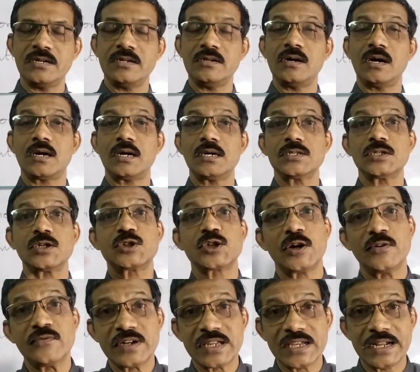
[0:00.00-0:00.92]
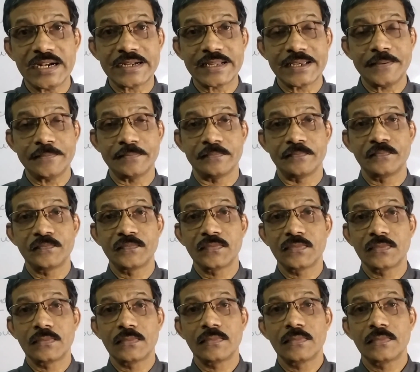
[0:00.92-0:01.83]
you are also shouting at him.
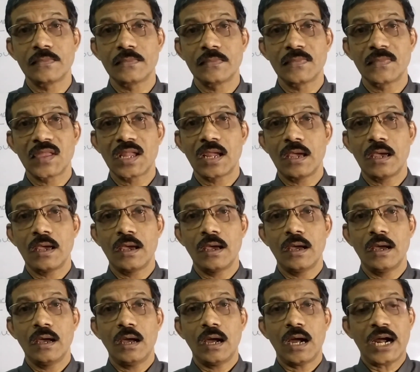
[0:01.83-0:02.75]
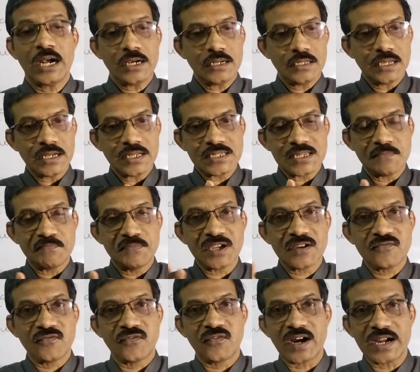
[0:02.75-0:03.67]
And there is a
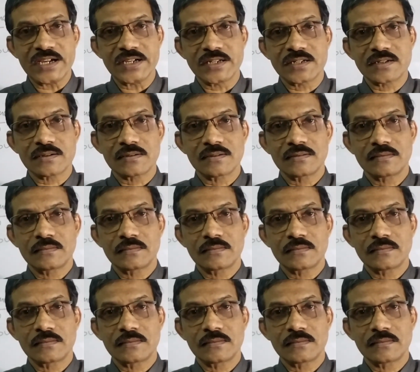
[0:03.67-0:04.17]
big fight.